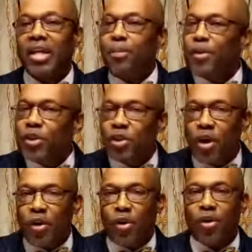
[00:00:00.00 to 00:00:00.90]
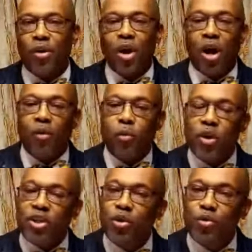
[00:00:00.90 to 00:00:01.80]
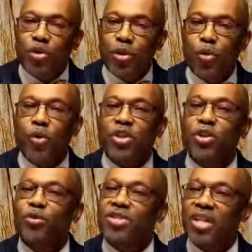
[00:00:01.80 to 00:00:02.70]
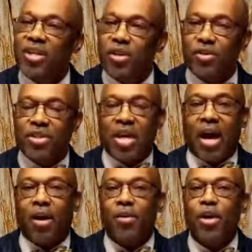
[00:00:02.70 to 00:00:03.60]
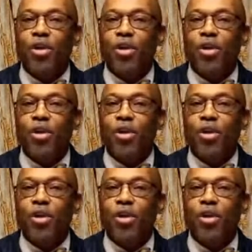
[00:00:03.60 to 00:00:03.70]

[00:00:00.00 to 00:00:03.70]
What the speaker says: keep a journal of what you do, what you send your child.